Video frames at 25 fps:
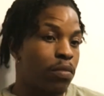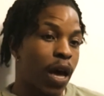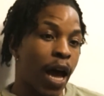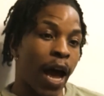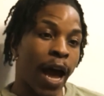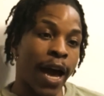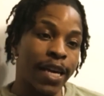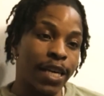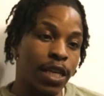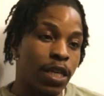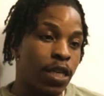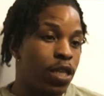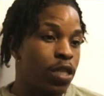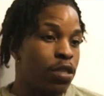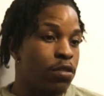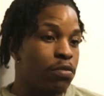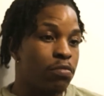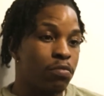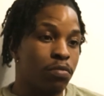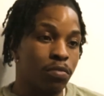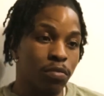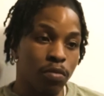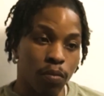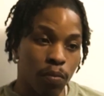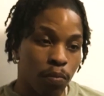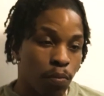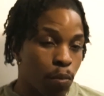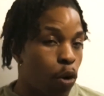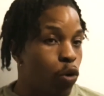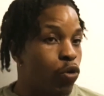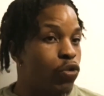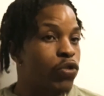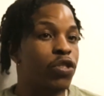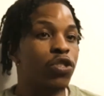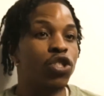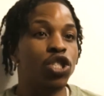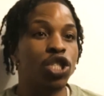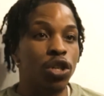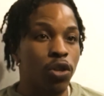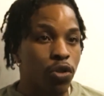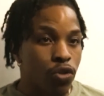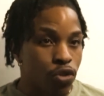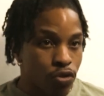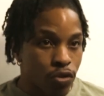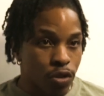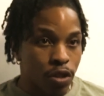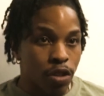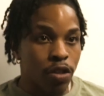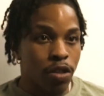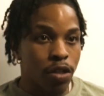i.e. most
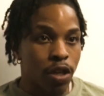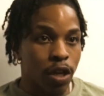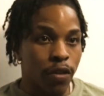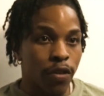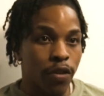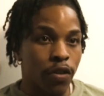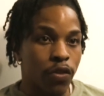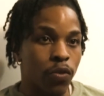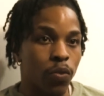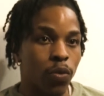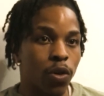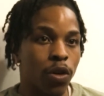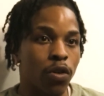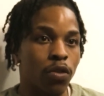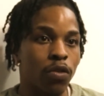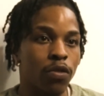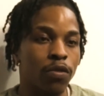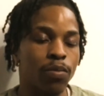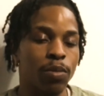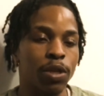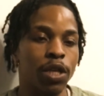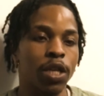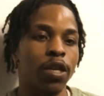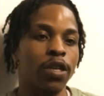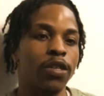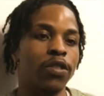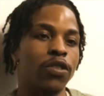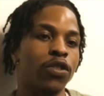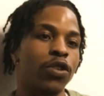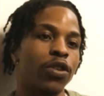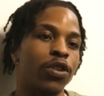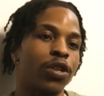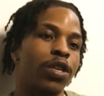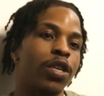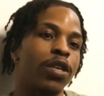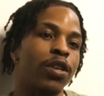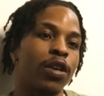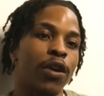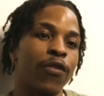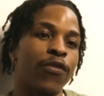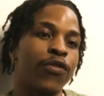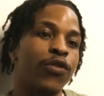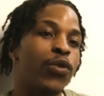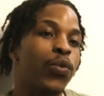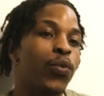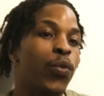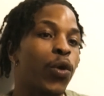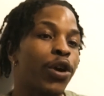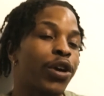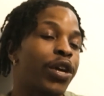children in this world, because if
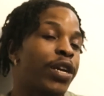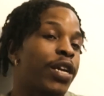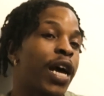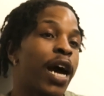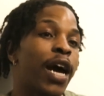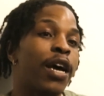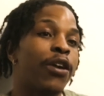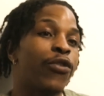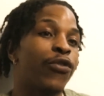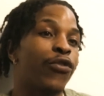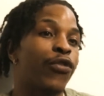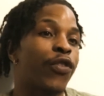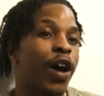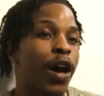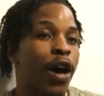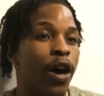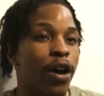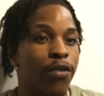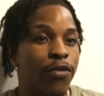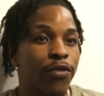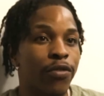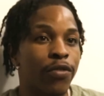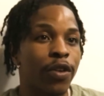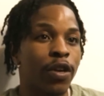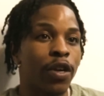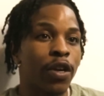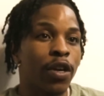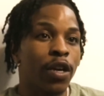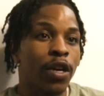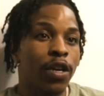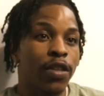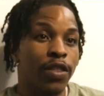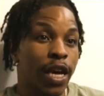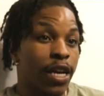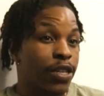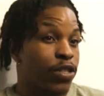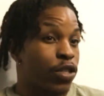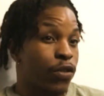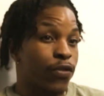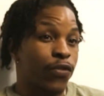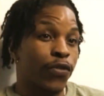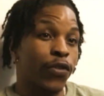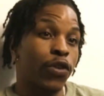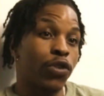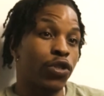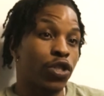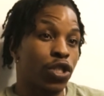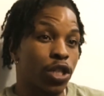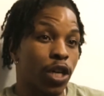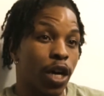you work a 9 to 5, that's your
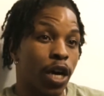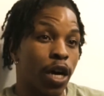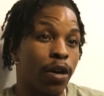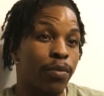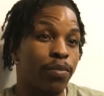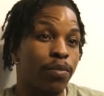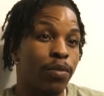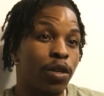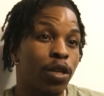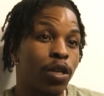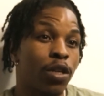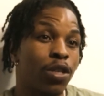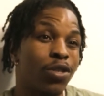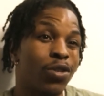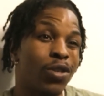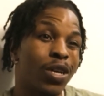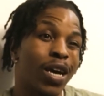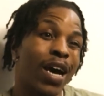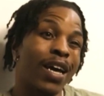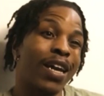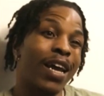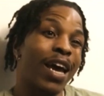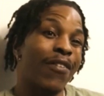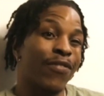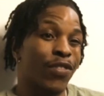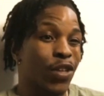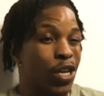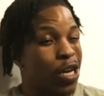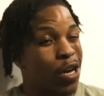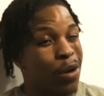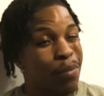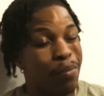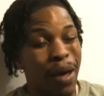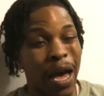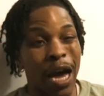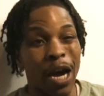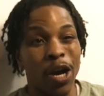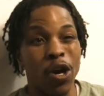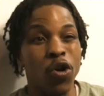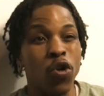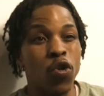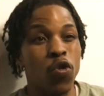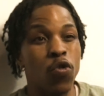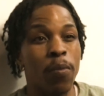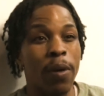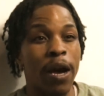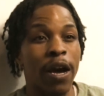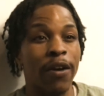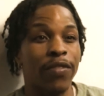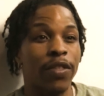first job. You kind of have to come back
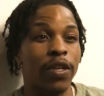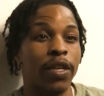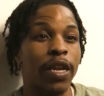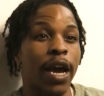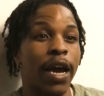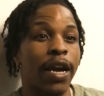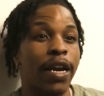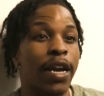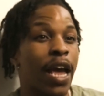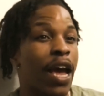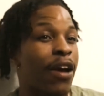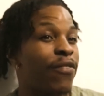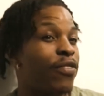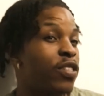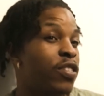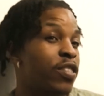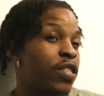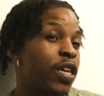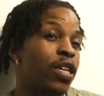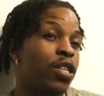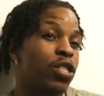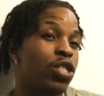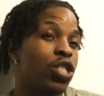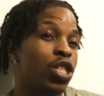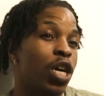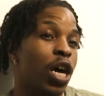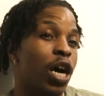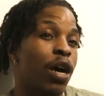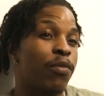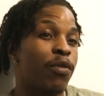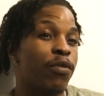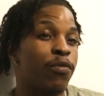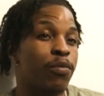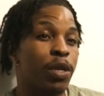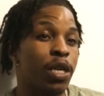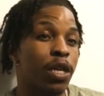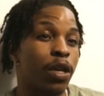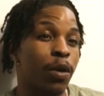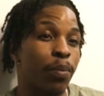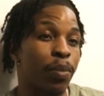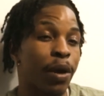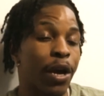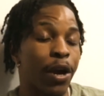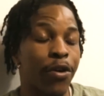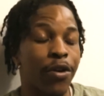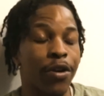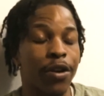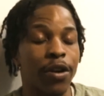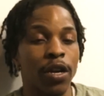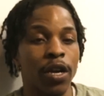home after that and have a second job of being a
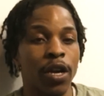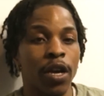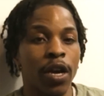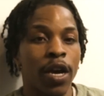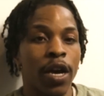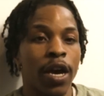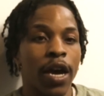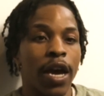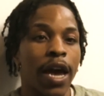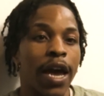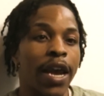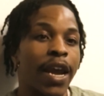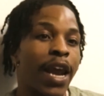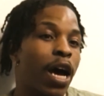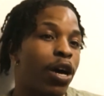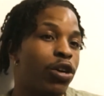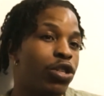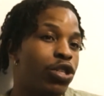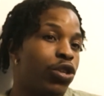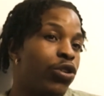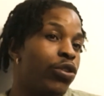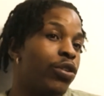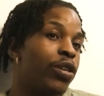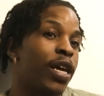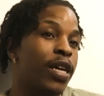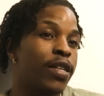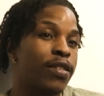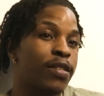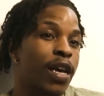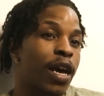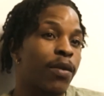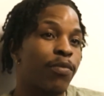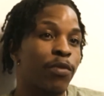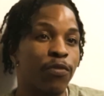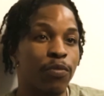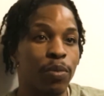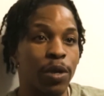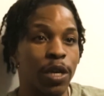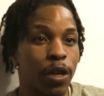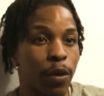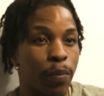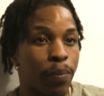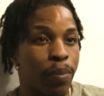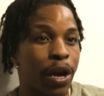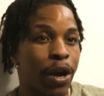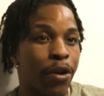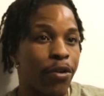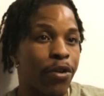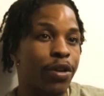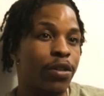parent. And now during that time of being a
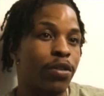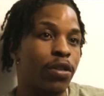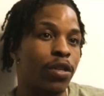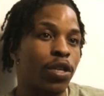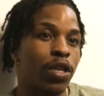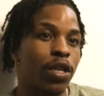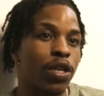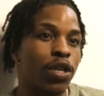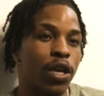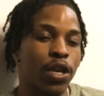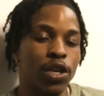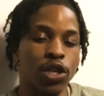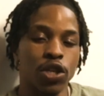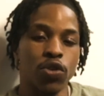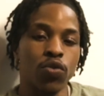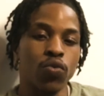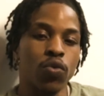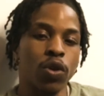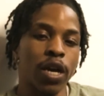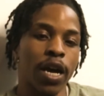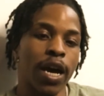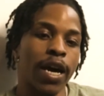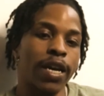parent, you